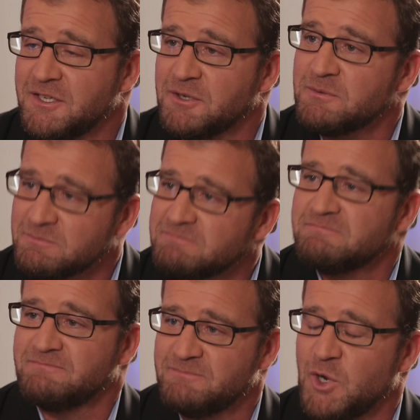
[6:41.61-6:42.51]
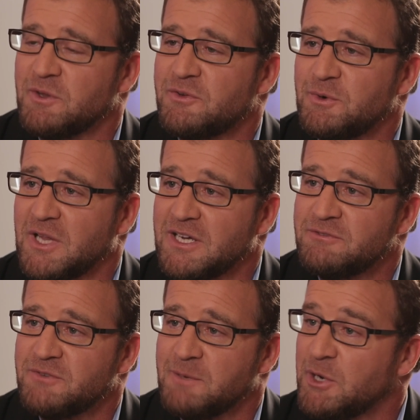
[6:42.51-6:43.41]
you know, going through
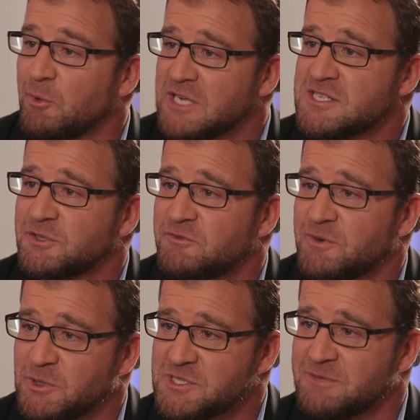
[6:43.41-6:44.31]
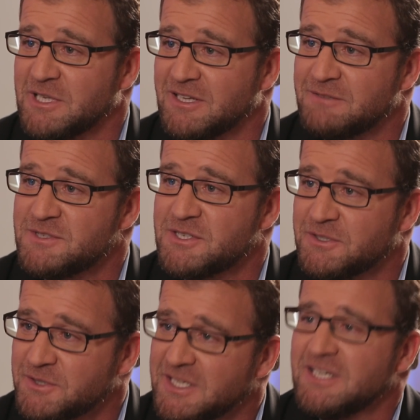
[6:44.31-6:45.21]
life. I've been a wrestler for most of my life,
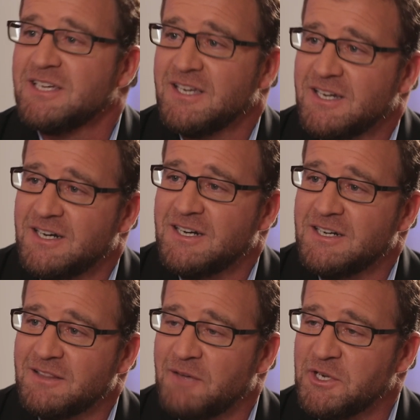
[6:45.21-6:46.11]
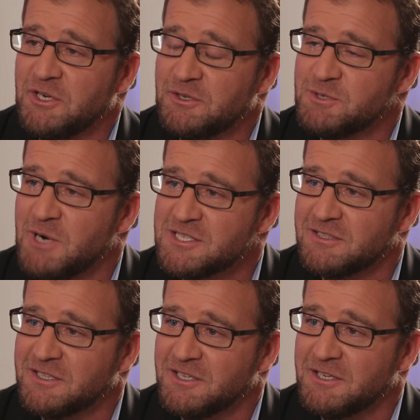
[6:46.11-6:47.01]
so 11 years
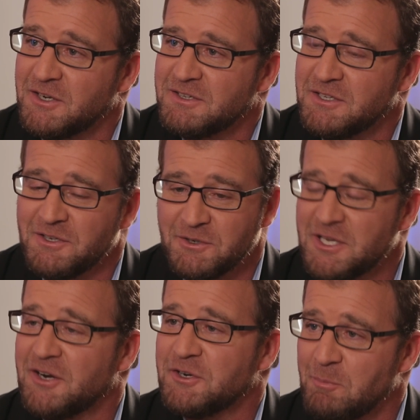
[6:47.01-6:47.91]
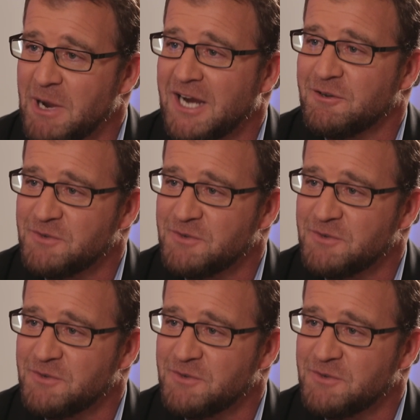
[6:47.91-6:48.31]
wrestling. You get on your back a